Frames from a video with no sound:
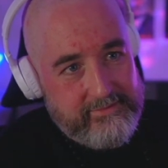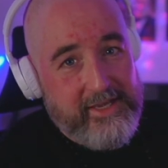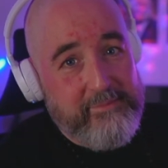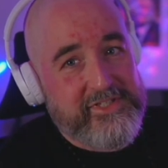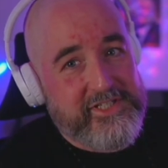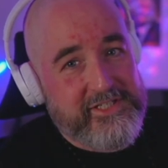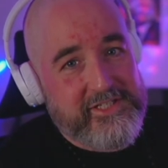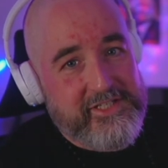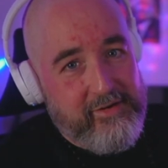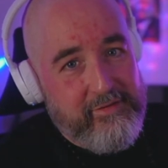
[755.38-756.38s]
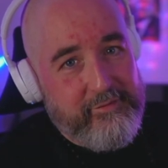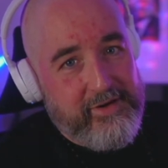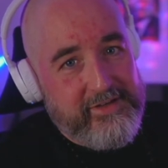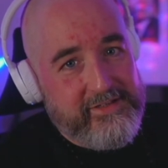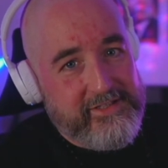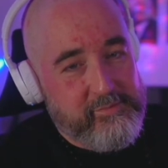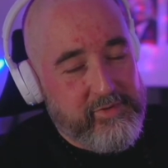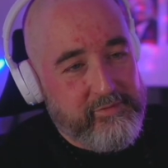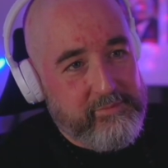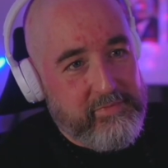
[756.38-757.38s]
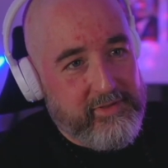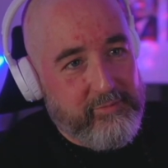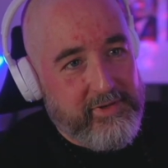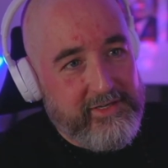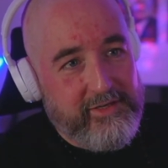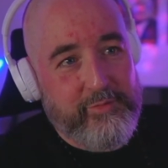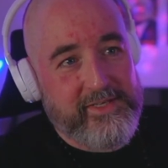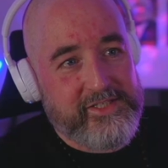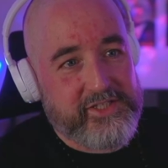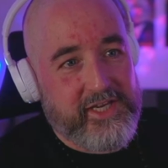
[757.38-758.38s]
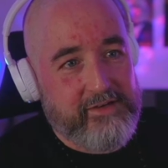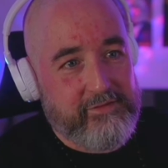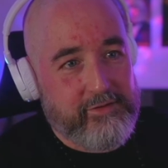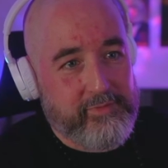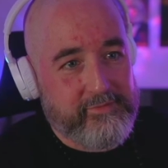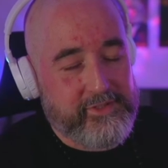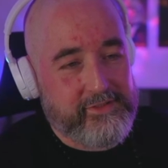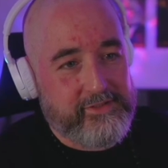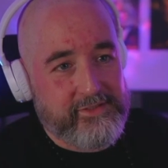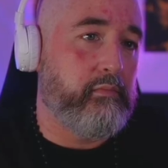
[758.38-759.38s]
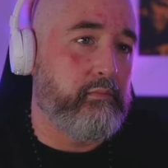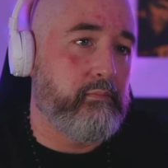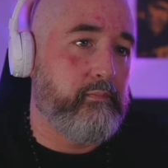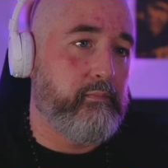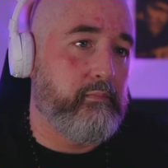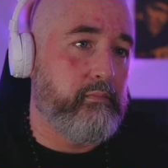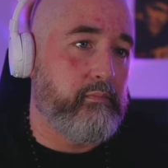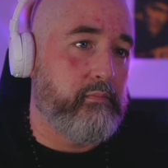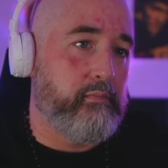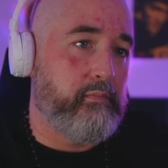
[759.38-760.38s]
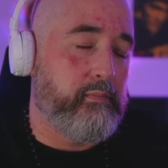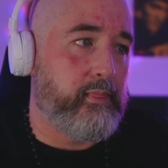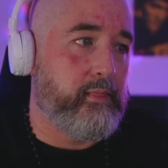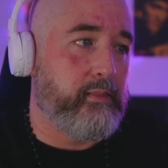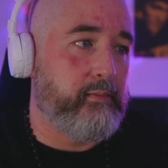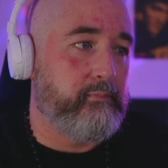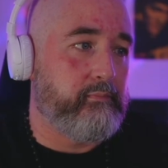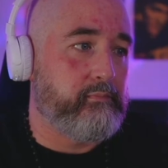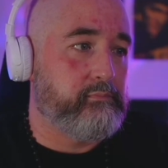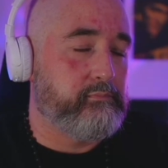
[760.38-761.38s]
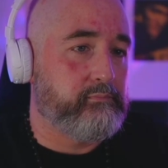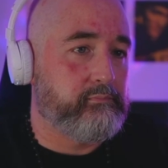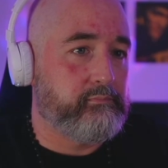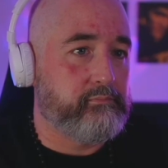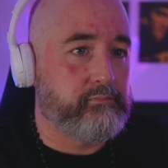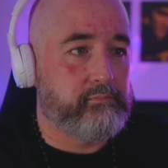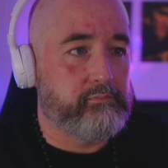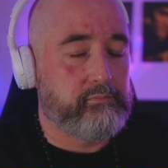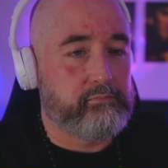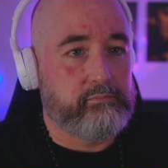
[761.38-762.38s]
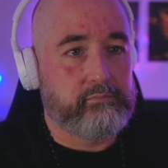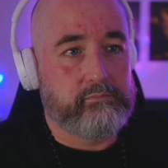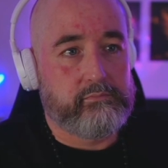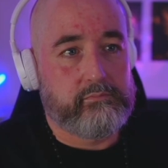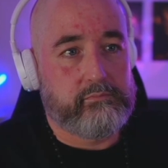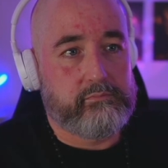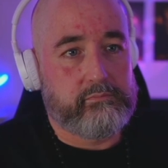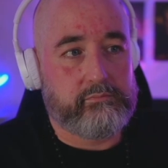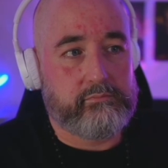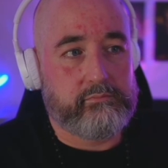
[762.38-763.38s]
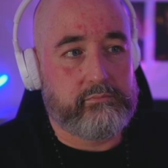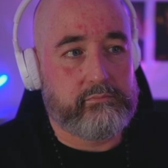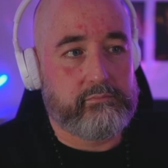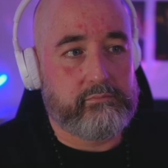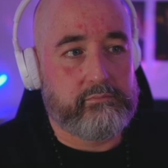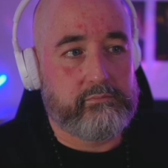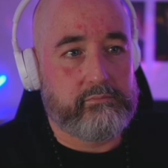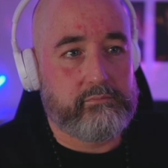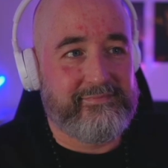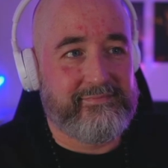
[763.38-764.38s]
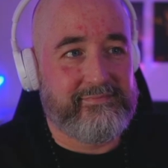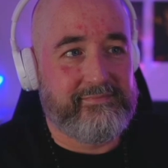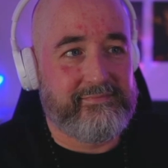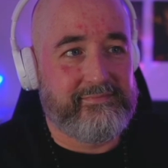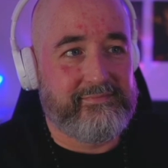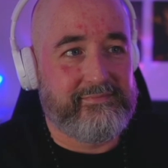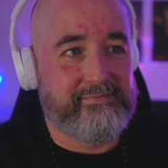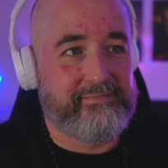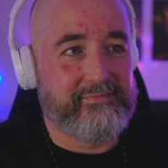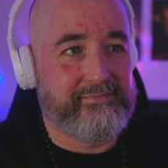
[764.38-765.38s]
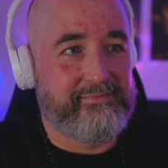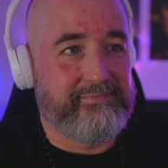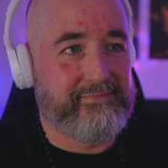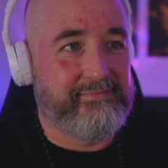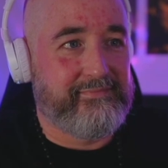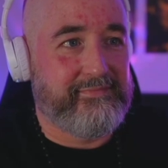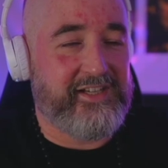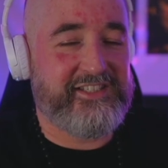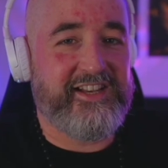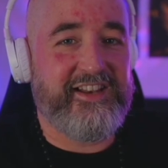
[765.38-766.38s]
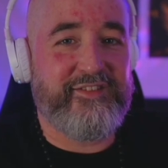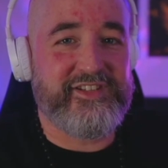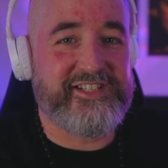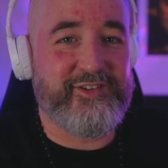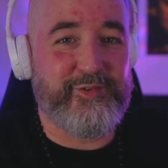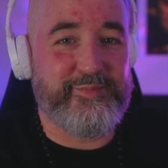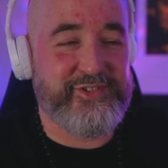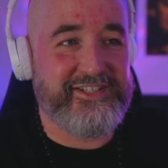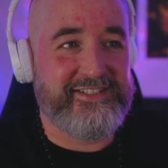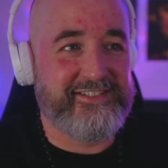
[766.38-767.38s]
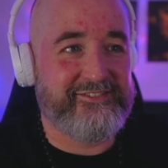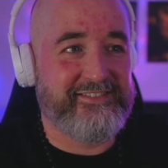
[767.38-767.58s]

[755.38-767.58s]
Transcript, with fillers: Yeah, my sister's terrified of this movie, by the way, and I always scare her with it. Maybe you can help me out. I wanted to find out about that woman who got killed. Do you know anything about that? Her name was Ruthie Jean. I to love this little boy.